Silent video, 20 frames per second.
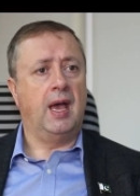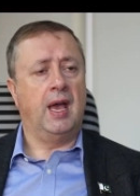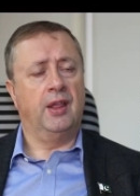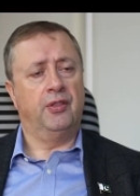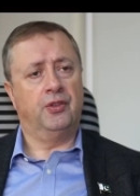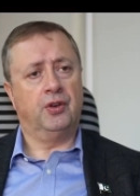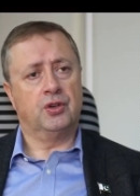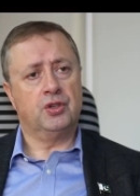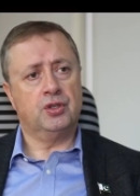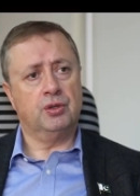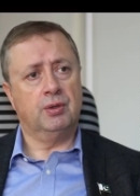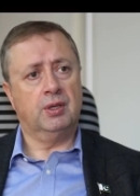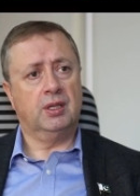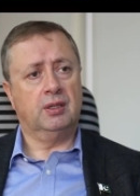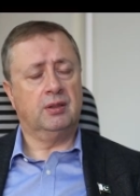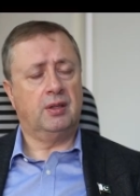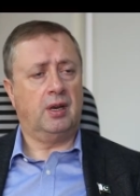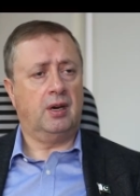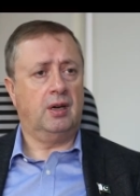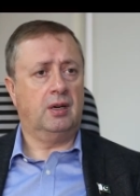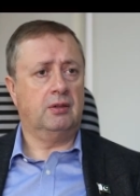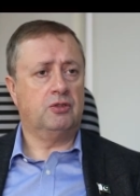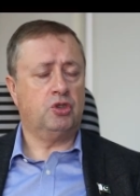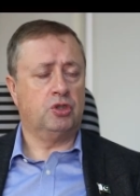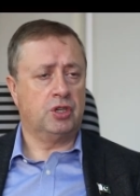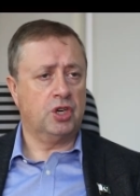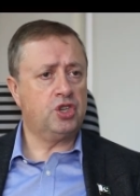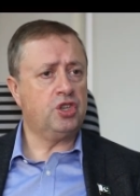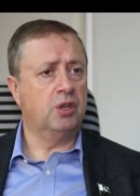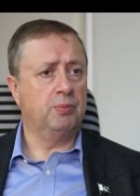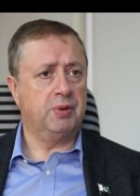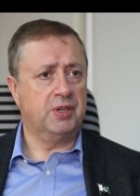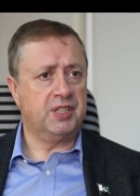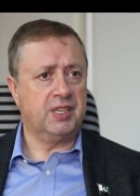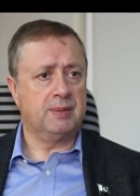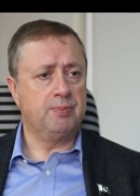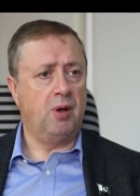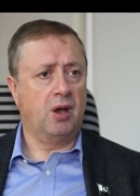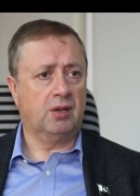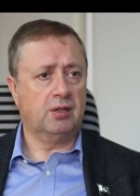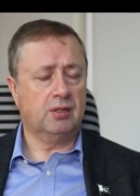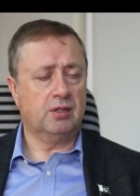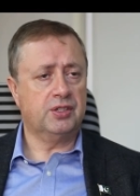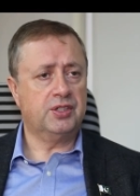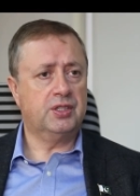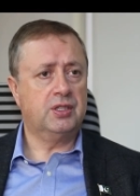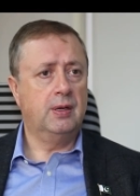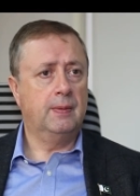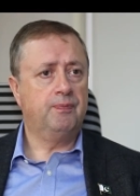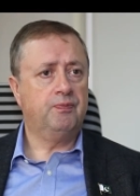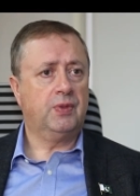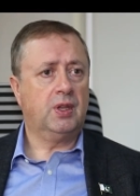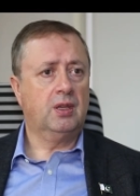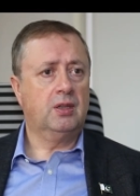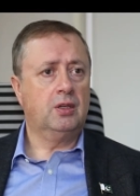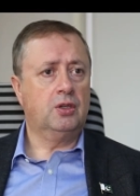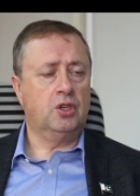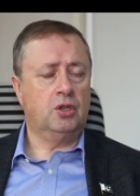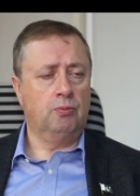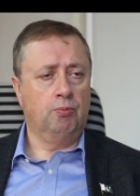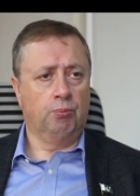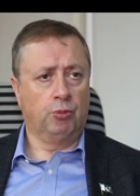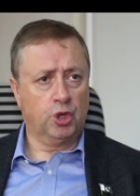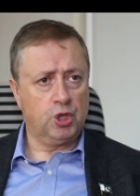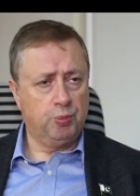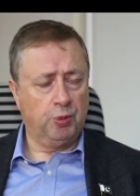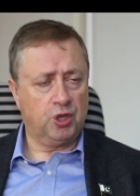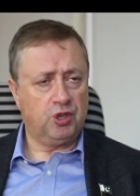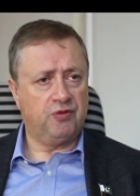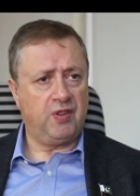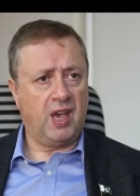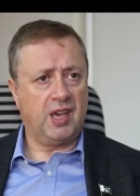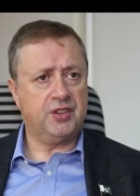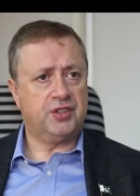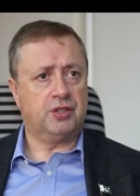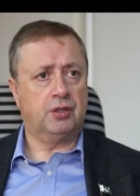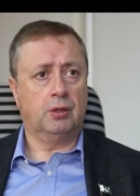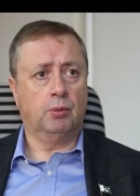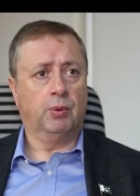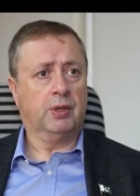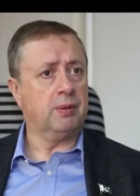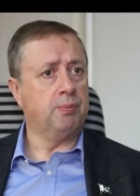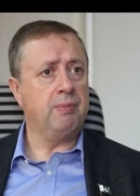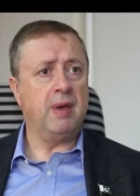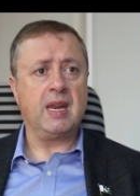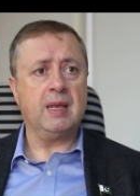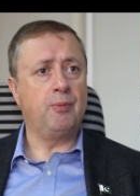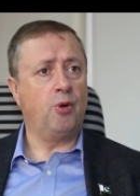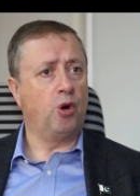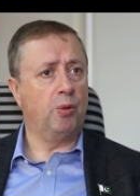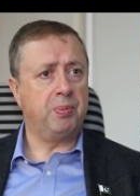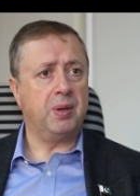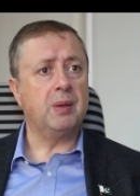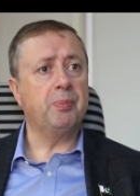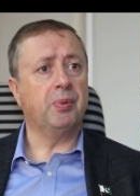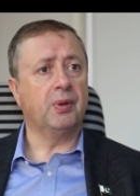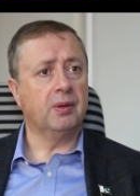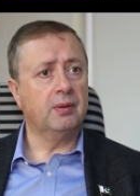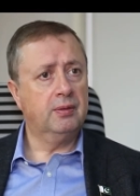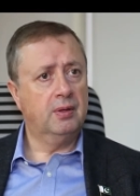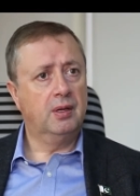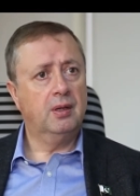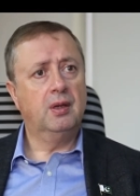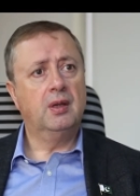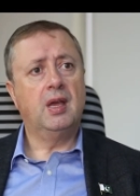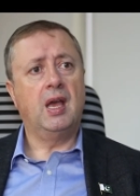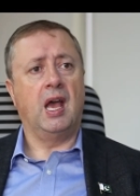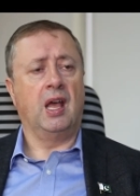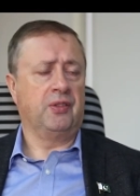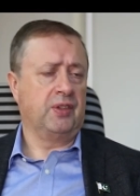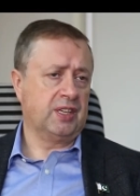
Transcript: and they're doing their traditional business models much, much faster with many more people, and